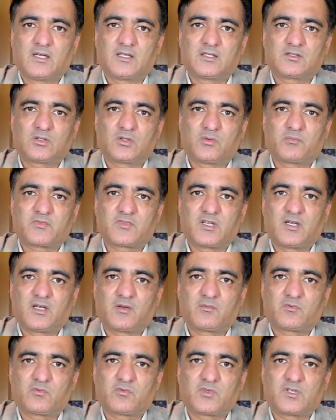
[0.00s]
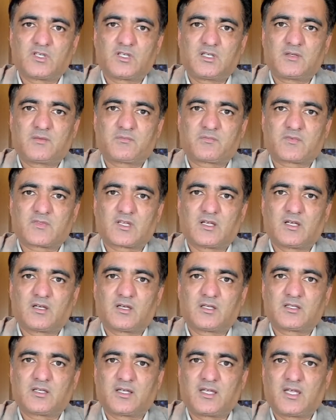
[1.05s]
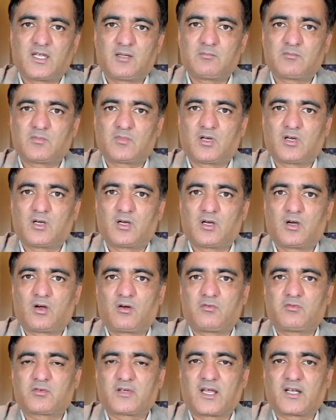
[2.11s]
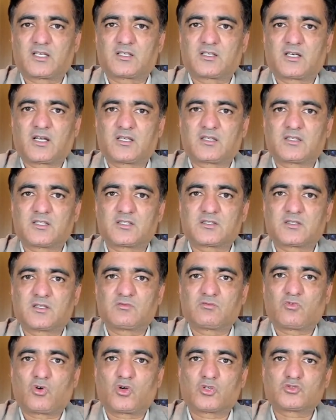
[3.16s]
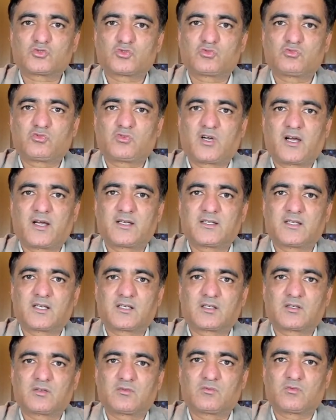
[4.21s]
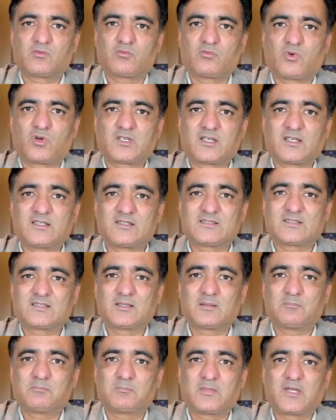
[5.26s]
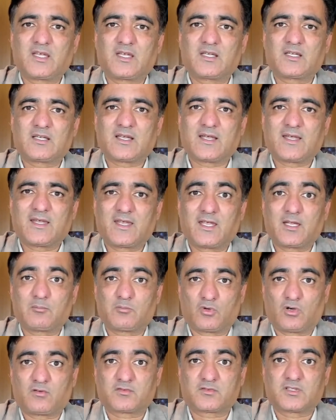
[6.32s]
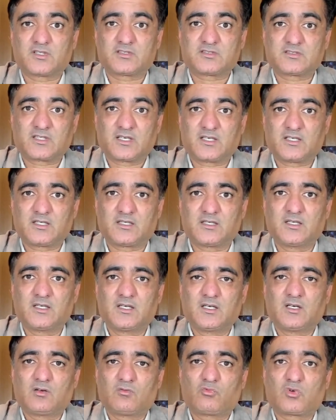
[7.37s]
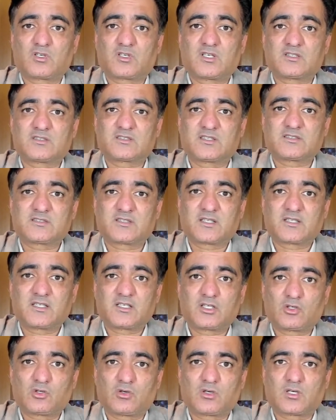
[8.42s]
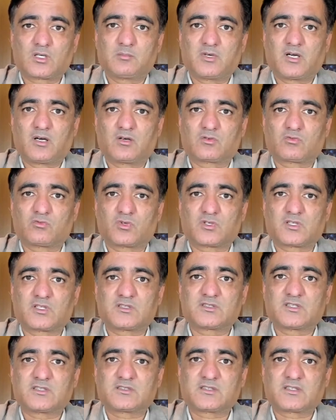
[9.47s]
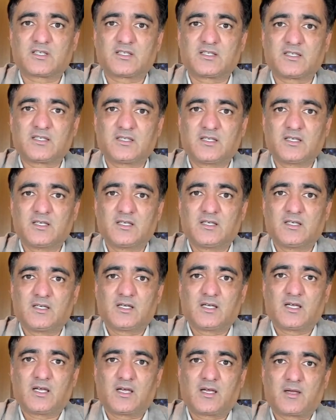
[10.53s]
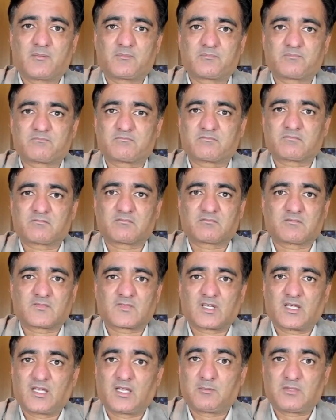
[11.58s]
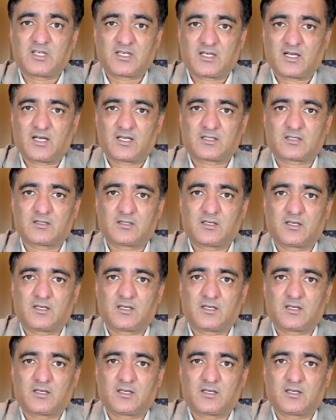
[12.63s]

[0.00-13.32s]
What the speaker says: So the aim of categorization was to find that what is the main aim of the study, what does the study talk about, what is the study aiming at,